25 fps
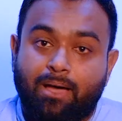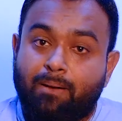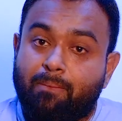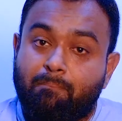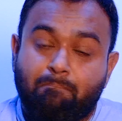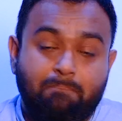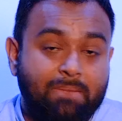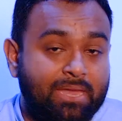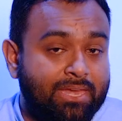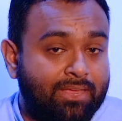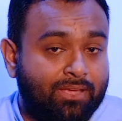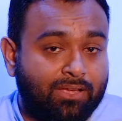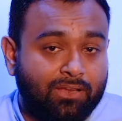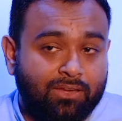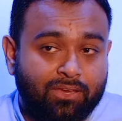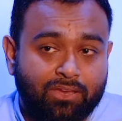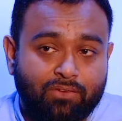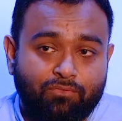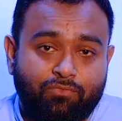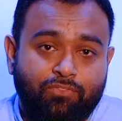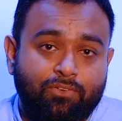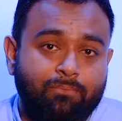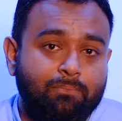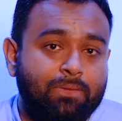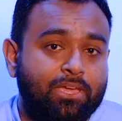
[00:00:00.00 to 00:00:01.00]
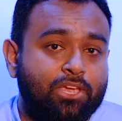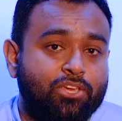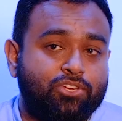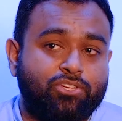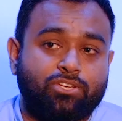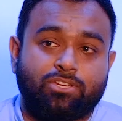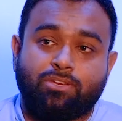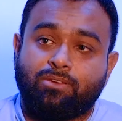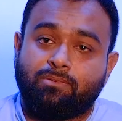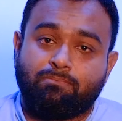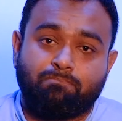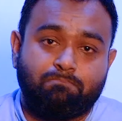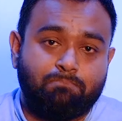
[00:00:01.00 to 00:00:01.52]
medical
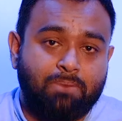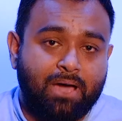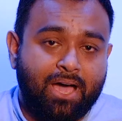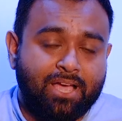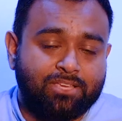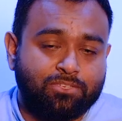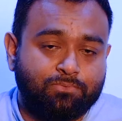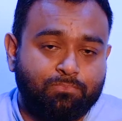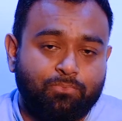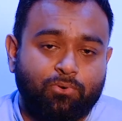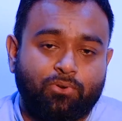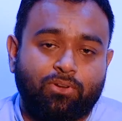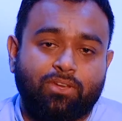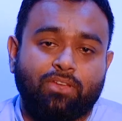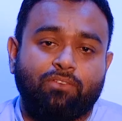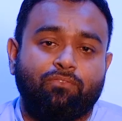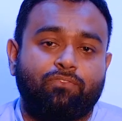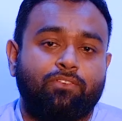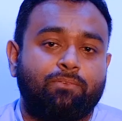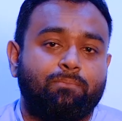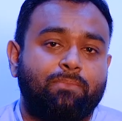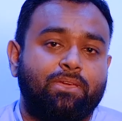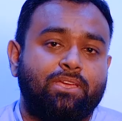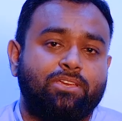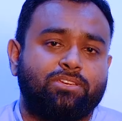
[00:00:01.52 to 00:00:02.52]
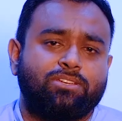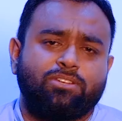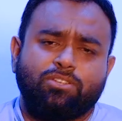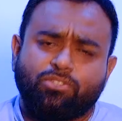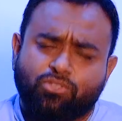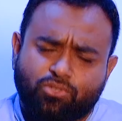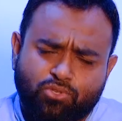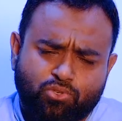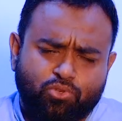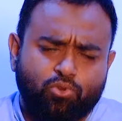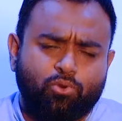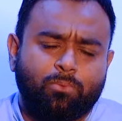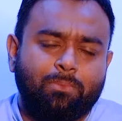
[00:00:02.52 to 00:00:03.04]
information, passport information,
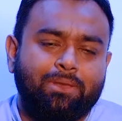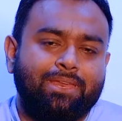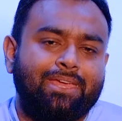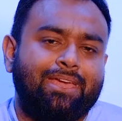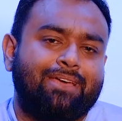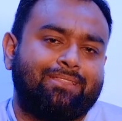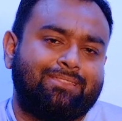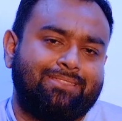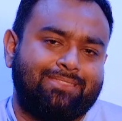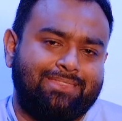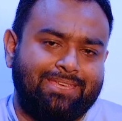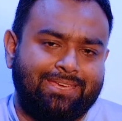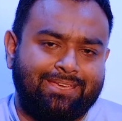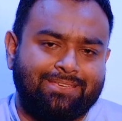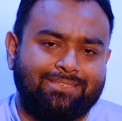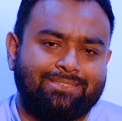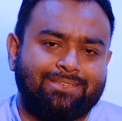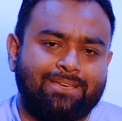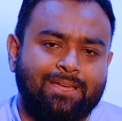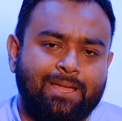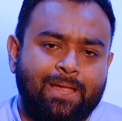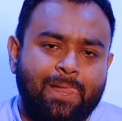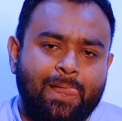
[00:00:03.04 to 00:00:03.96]
so many other things.